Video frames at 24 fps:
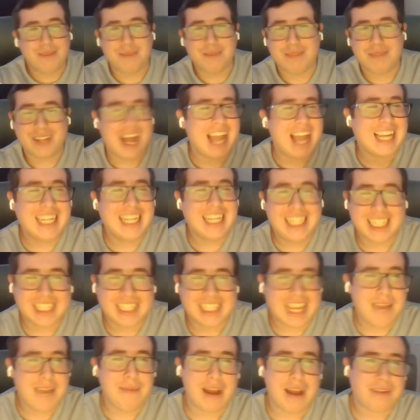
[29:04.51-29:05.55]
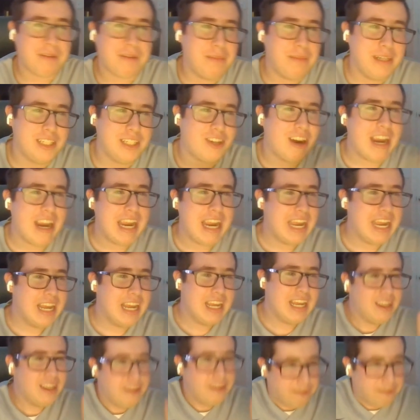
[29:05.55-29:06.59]
him some slack. He just came back from injury.
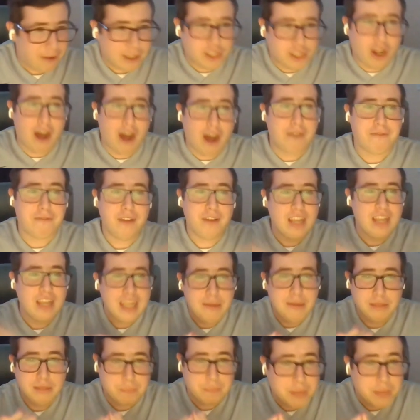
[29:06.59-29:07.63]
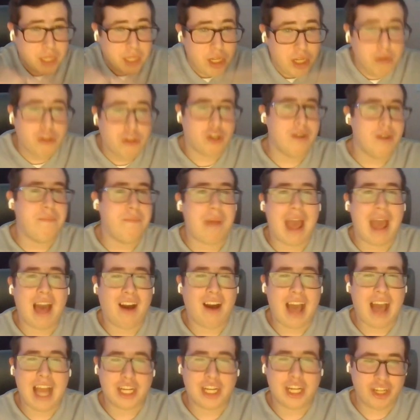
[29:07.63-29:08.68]
First off, he was a putrid bat
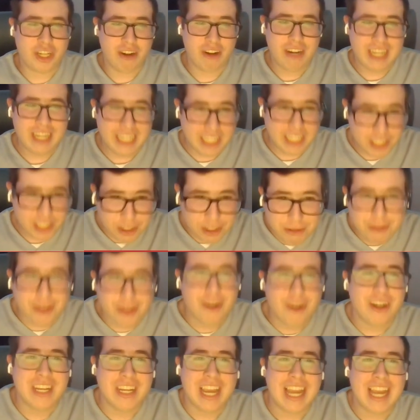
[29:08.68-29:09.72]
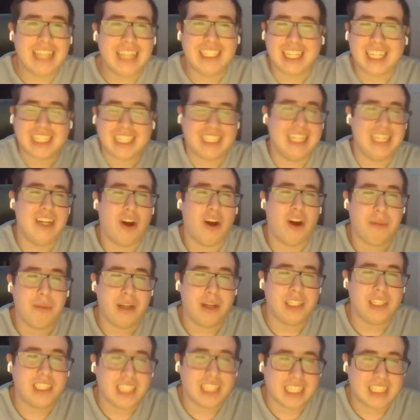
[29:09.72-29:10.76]
last year. He hit .238, 16 home
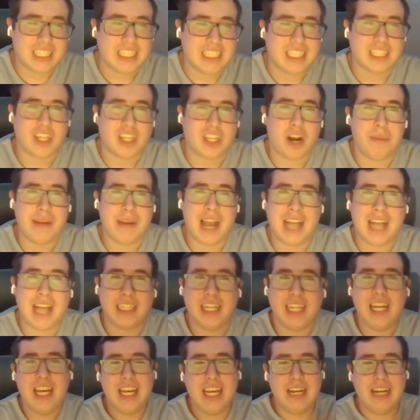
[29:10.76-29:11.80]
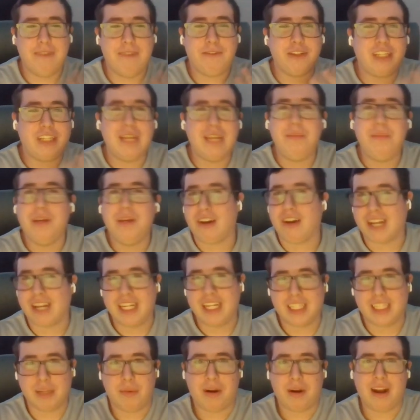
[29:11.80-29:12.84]
runs, 66 RBIs. And if you see me looking
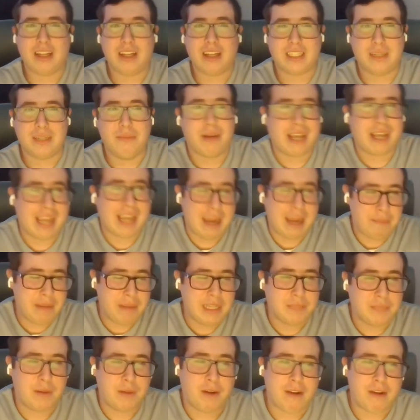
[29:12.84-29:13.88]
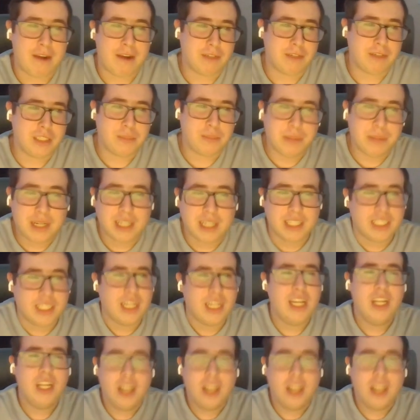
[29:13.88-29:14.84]
somewhere else, I'm looking at Baseball Reference because